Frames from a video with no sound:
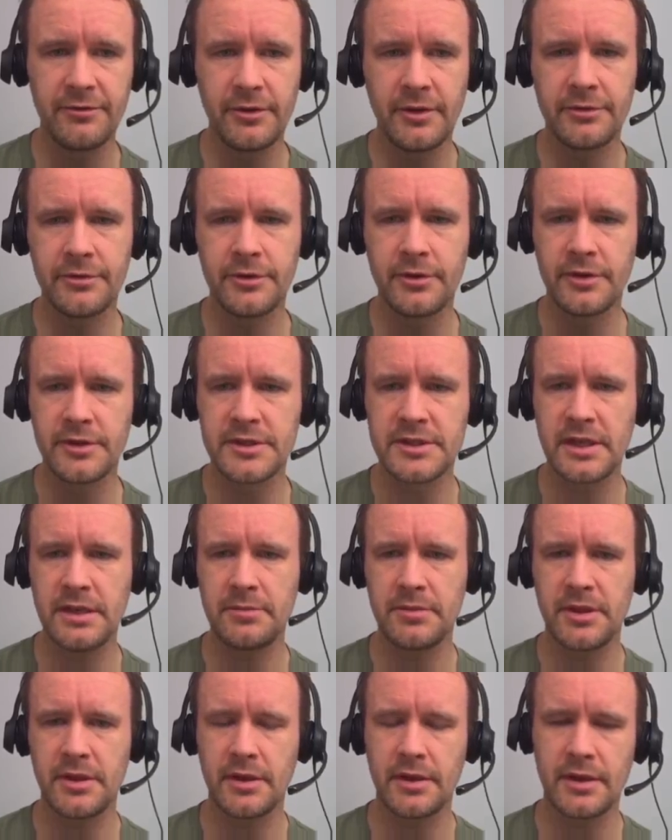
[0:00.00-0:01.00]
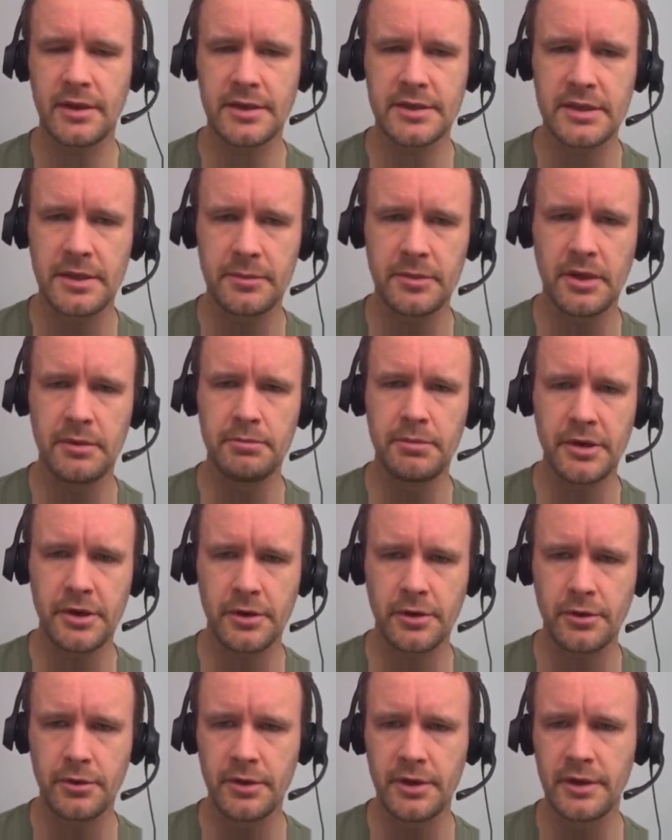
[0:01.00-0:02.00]
you have to do the same thing except a
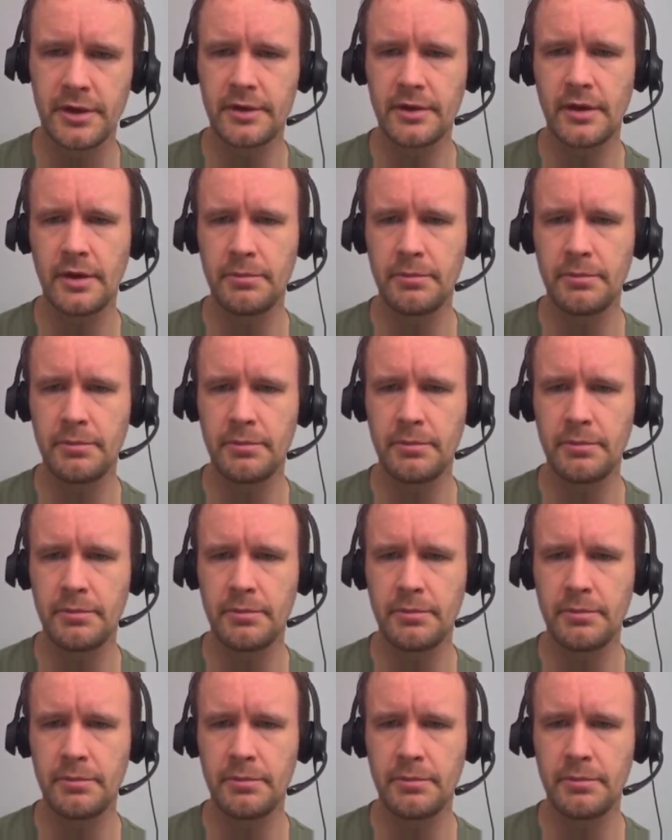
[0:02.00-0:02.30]
bigger grid,